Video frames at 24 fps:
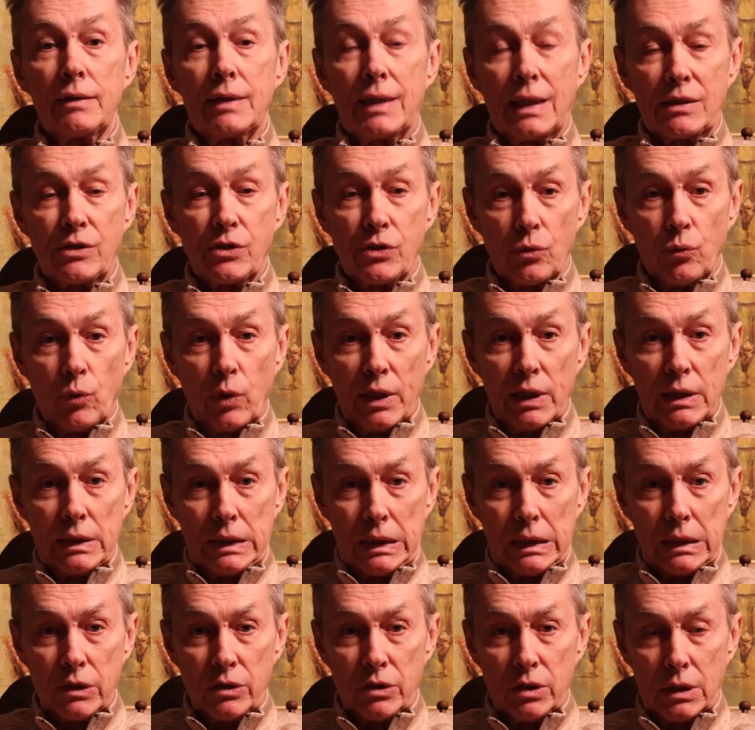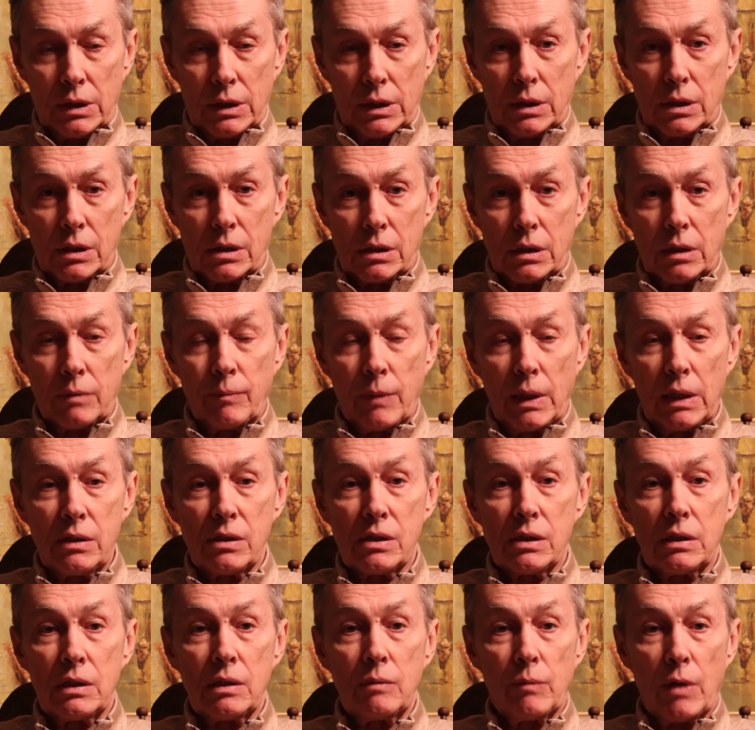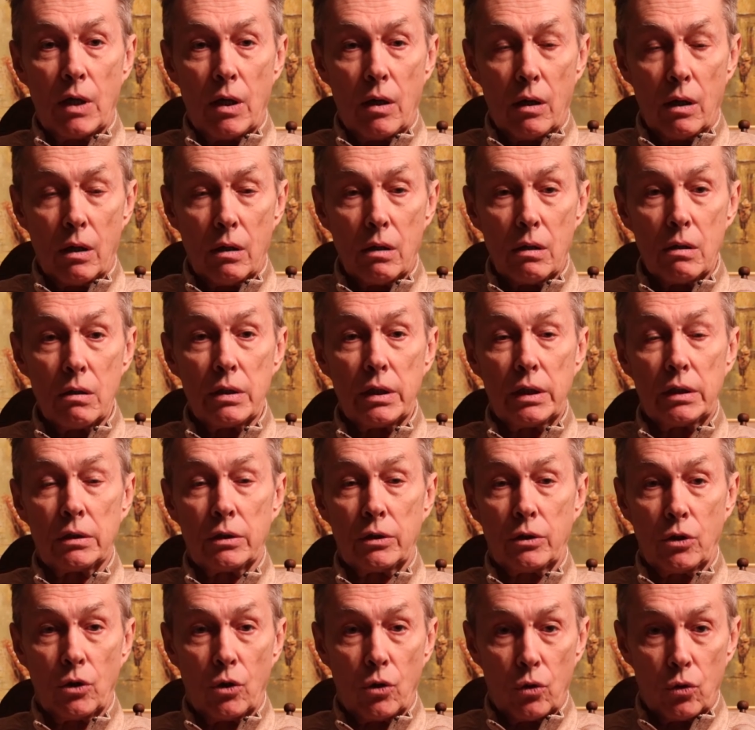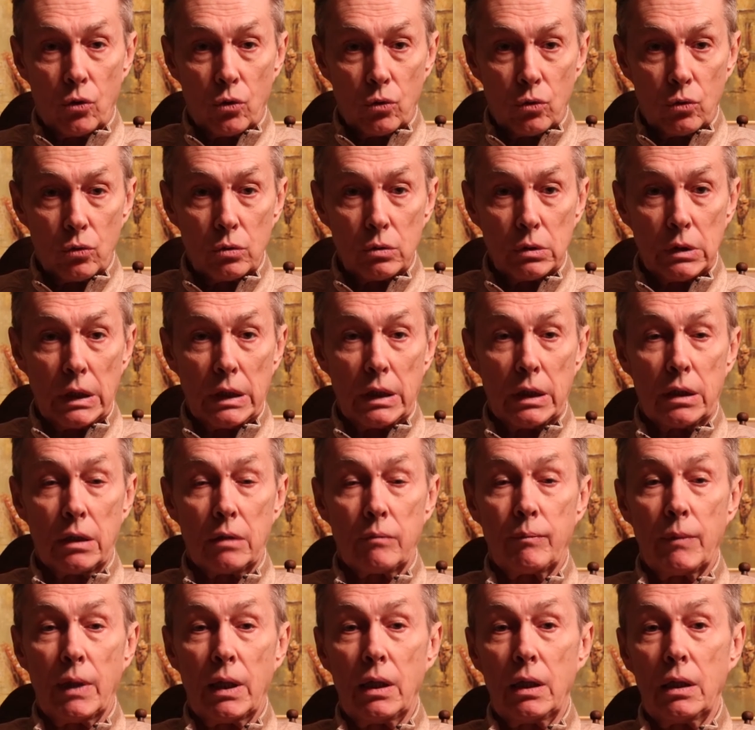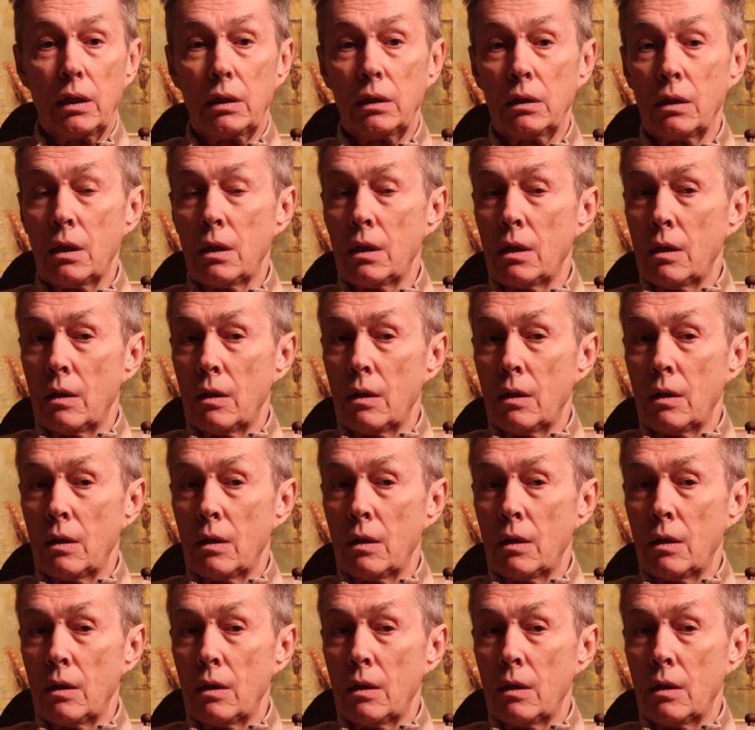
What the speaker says: That's the way addiction is. It may seem hard and cold, and it may